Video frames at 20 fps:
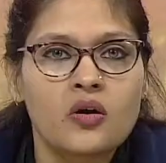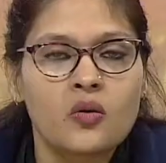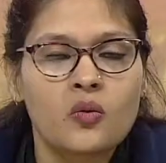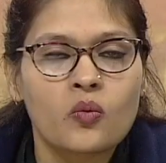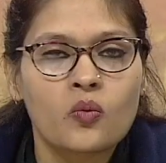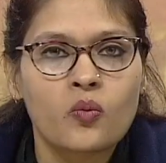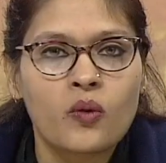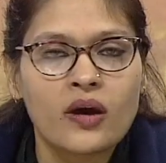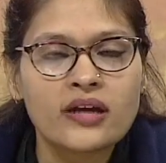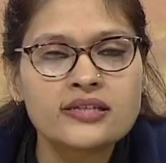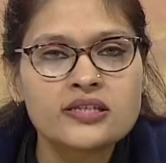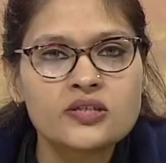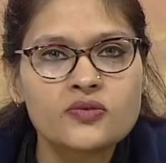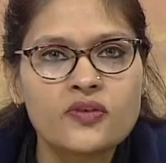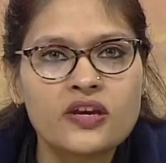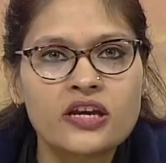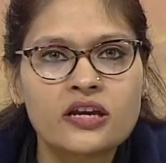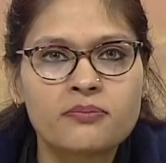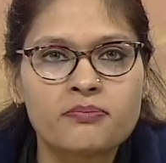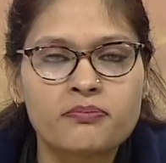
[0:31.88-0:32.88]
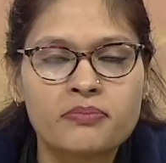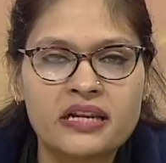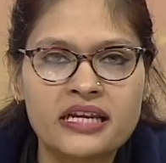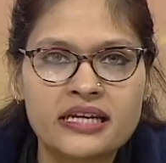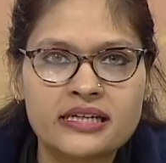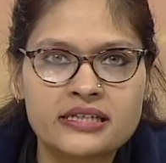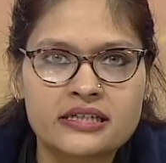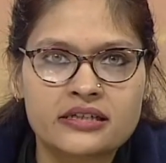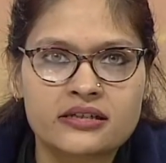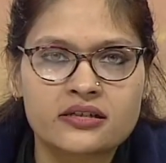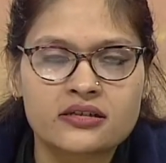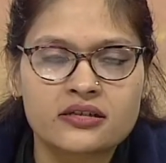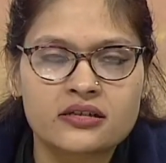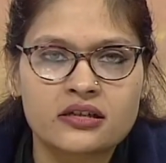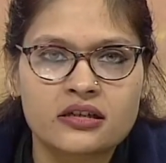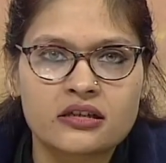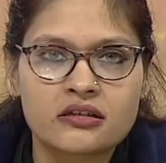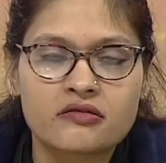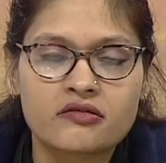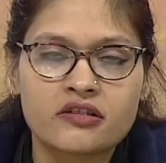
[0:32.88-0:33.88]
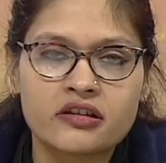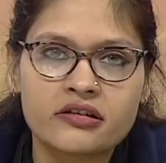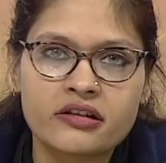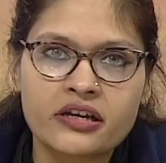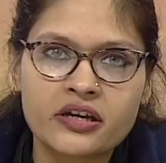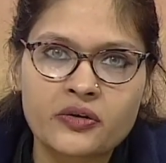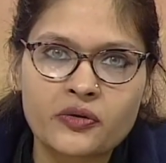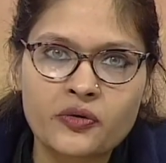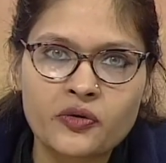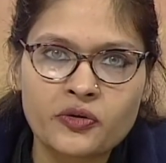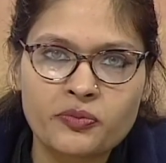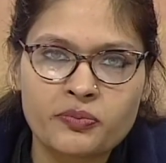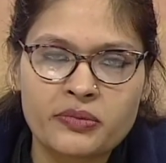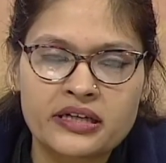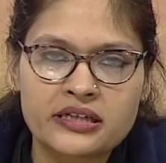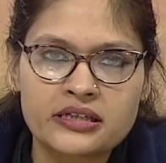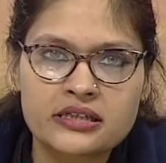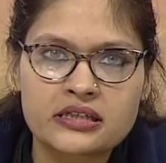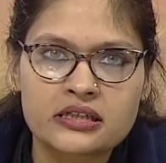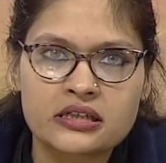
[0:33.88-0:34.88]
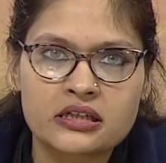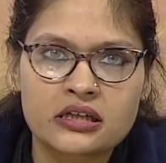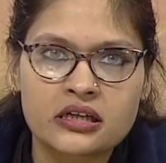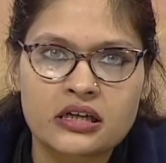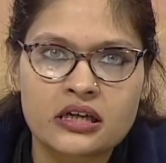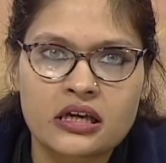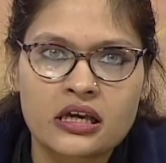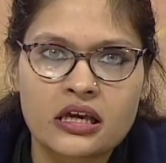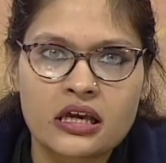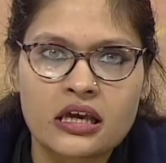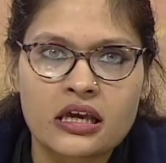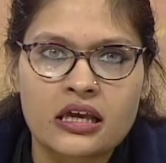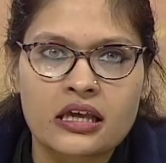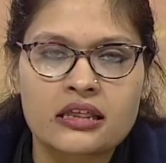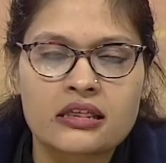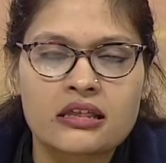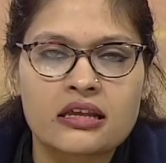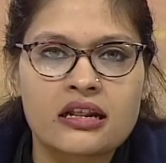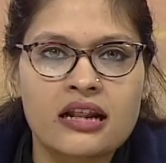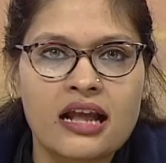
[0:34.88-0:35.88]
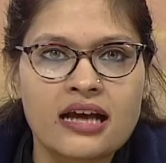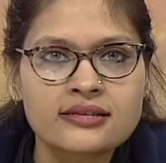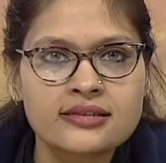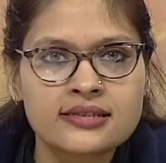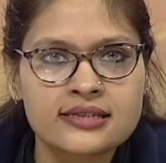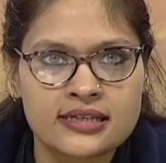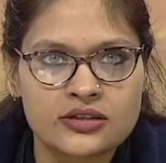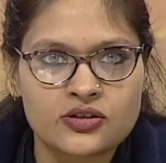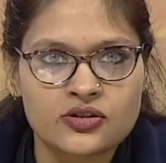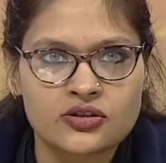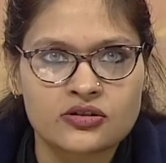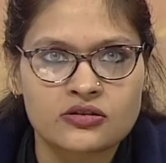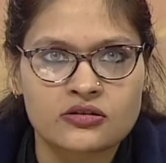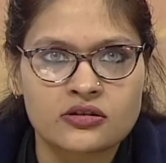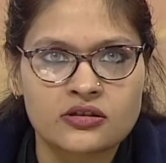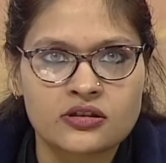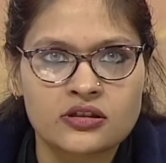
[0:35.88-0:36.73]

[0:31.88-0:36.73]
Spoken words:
Once we completed the recruitment in the last session,